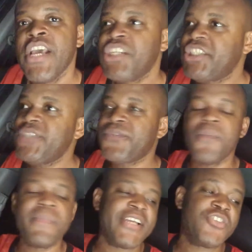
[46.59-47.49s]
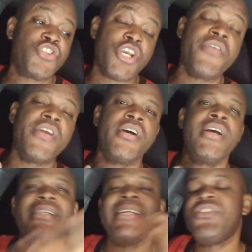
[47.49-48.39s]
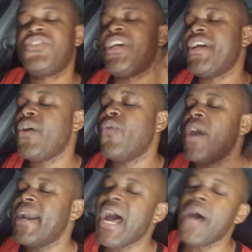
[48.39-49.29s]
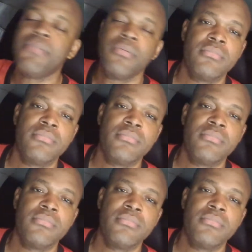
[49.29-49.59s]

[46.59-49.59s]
She's from Nigeria. Nigeria, what up?